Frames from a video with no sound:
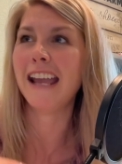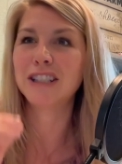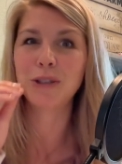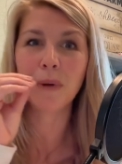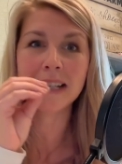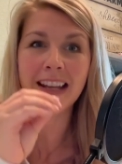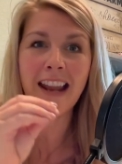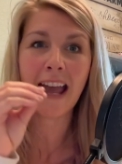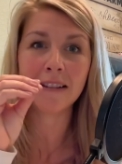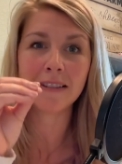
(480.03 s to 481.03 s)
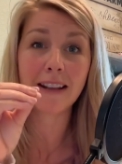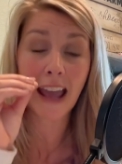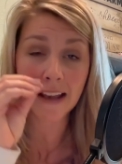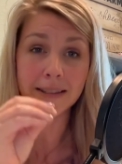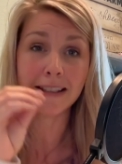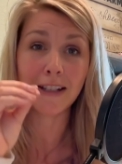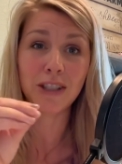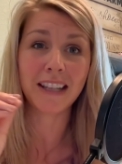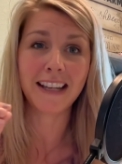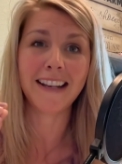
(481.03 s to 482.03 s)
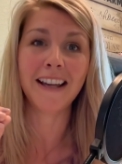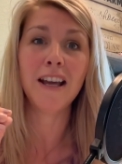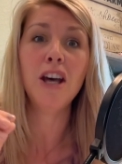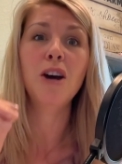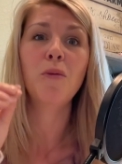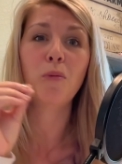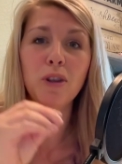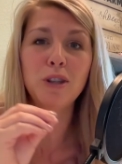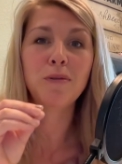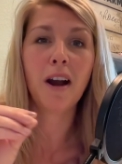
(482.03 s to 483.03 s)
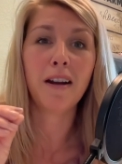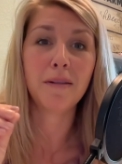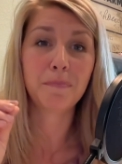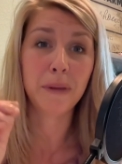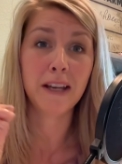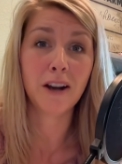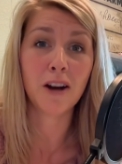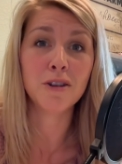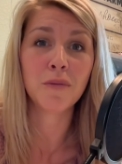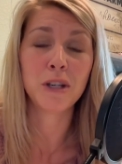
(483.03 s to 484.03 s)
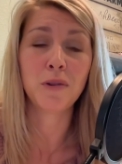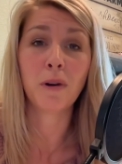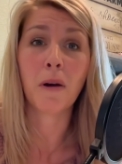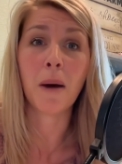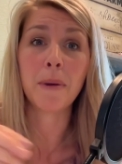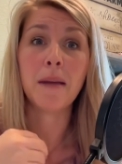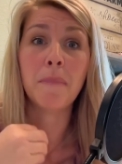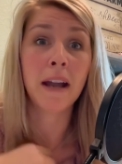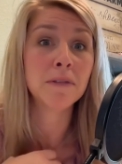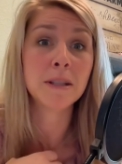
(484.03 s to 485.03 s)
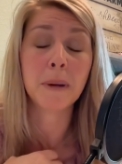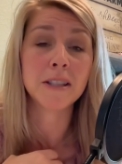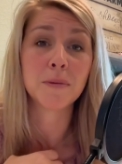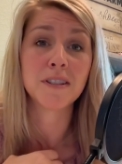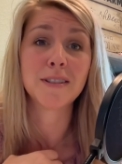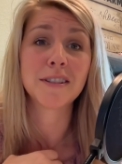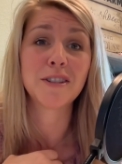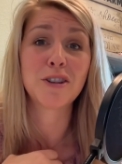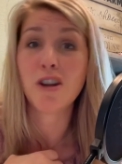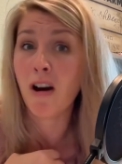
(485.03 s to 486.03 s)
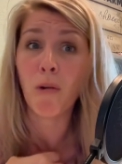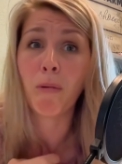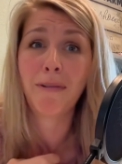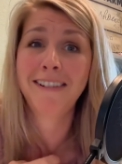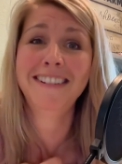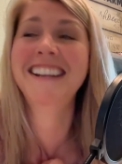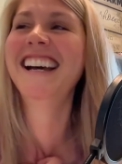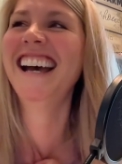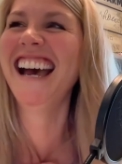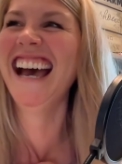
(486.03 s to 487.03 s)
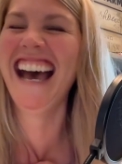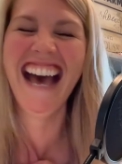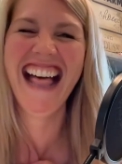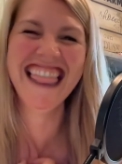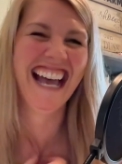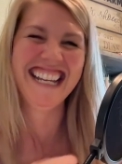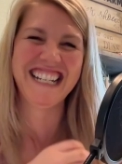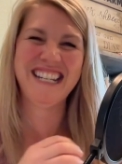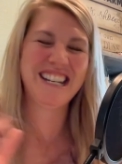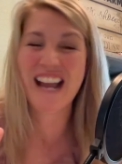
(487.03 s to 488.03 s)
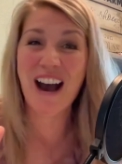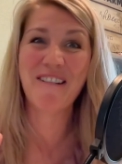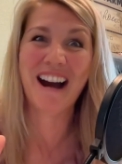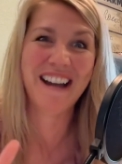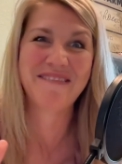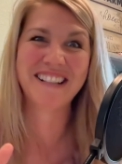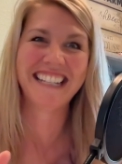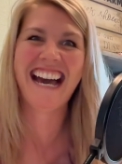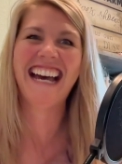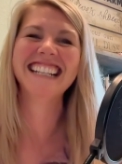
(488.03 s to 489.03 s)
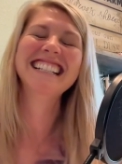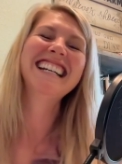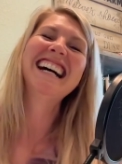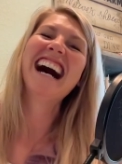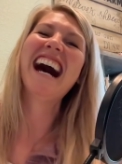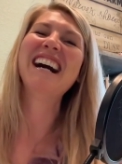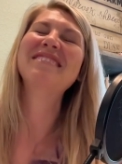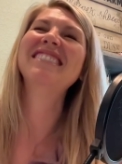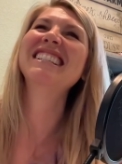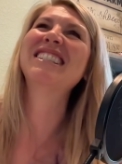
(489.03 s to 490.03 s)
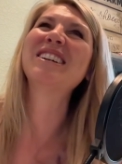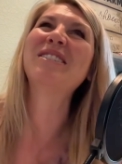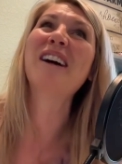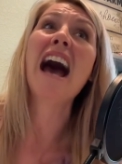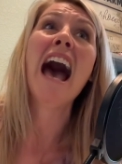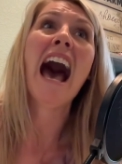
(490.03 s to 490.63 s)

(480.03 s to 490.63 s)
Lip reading: she went and asked each kid, "Will you be a gardener when you grow up?" And my response was, "No." Like, no, I will not. So